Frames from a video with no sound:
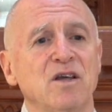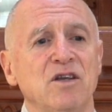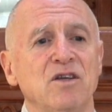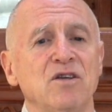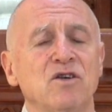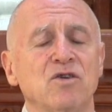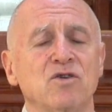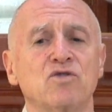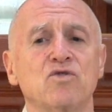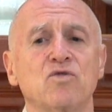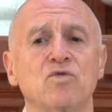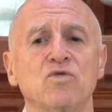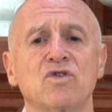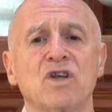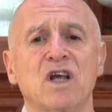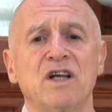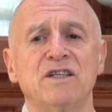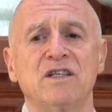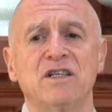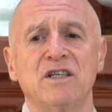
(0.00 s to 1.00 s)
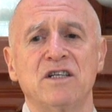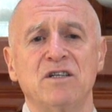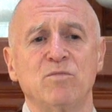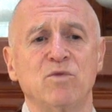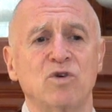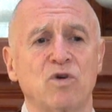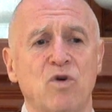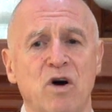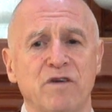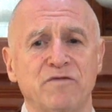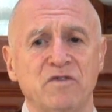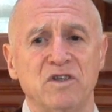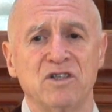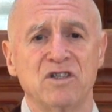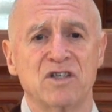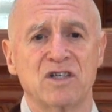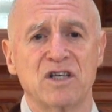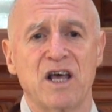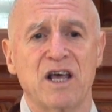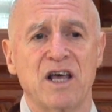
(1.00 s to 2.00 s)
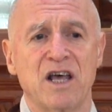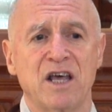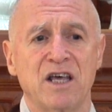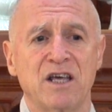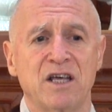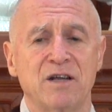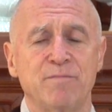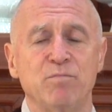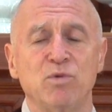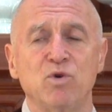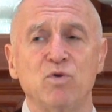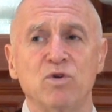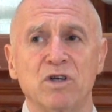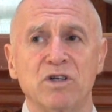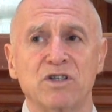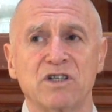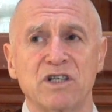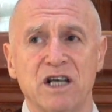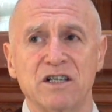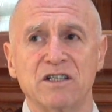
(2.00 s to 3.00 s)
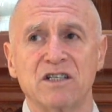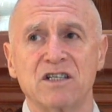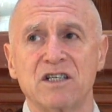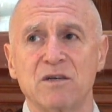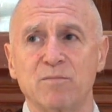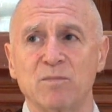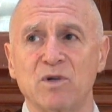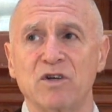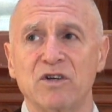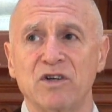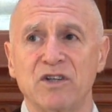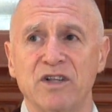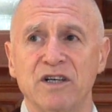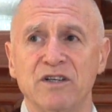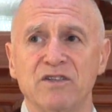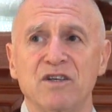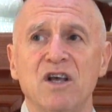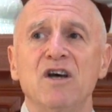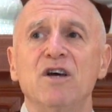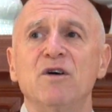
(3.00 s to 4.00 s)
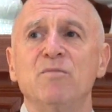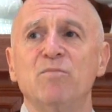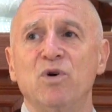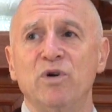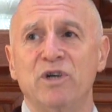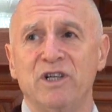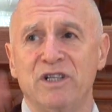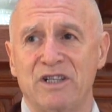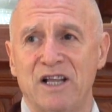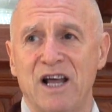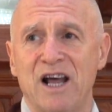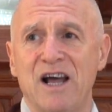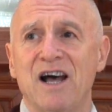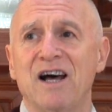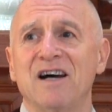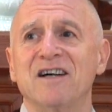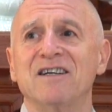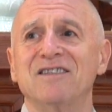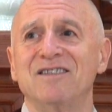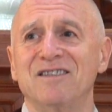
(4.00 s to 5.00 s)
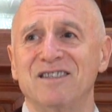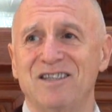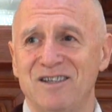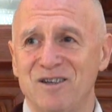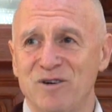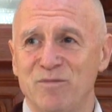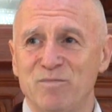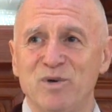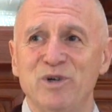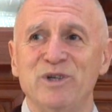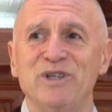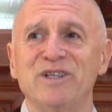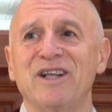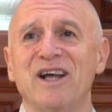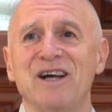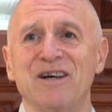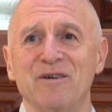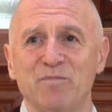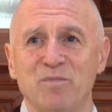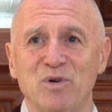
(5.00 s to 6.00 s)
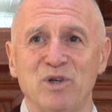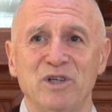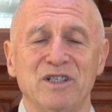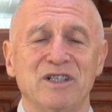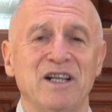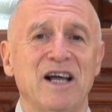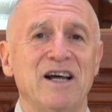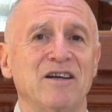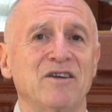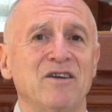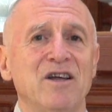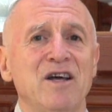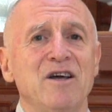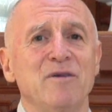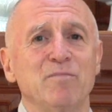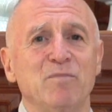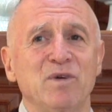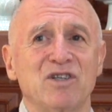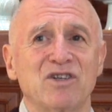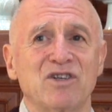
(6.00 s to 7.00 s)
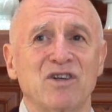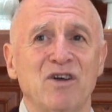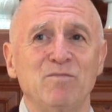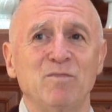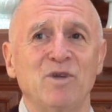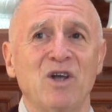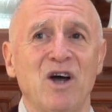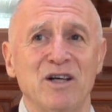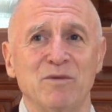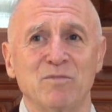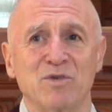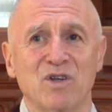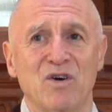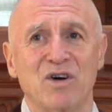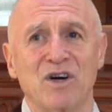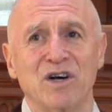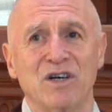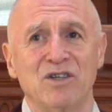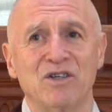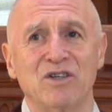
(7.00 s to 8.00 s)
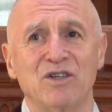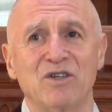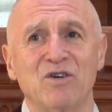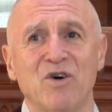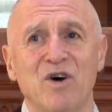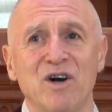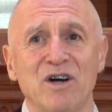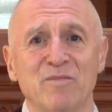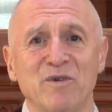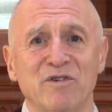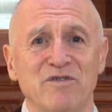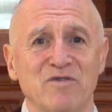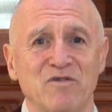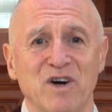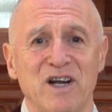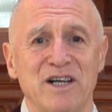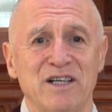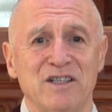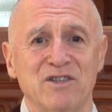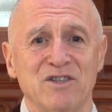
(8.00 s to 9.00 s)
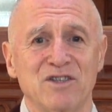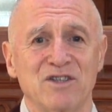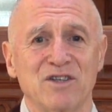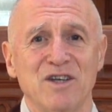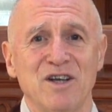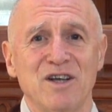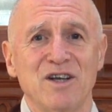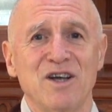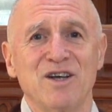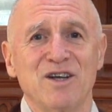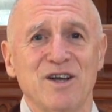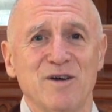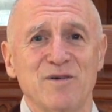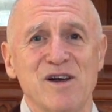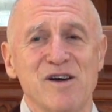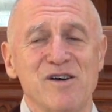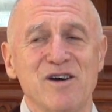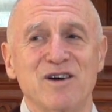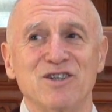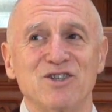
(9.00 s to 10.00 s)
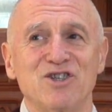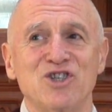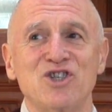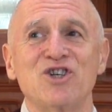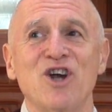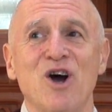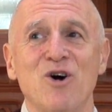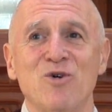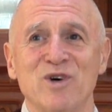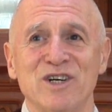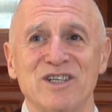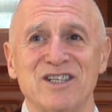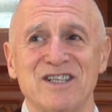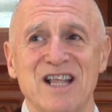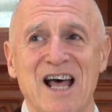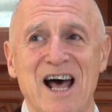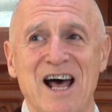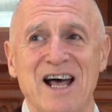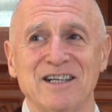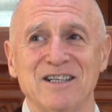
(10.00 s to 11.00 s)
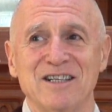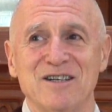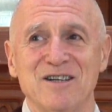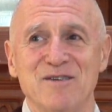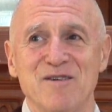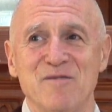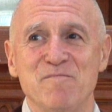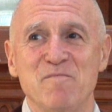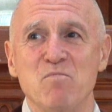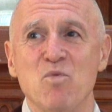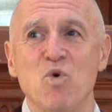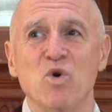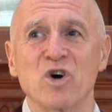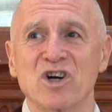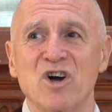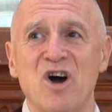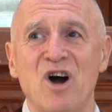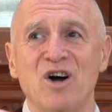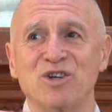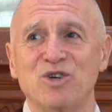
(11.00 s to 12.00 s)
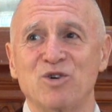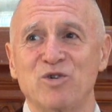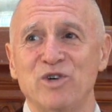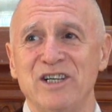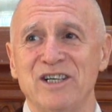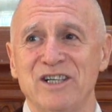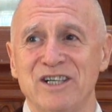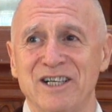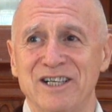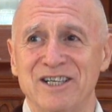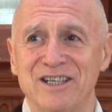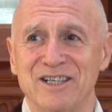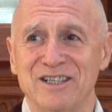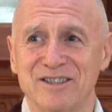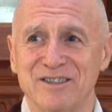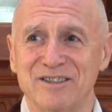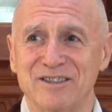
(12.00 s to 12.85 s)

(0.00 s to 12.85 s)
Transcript: Sunim would often say, and Buddha says similar things, put it down, put it down, put it down. But sometimes our Dharma friends show us that more concretely.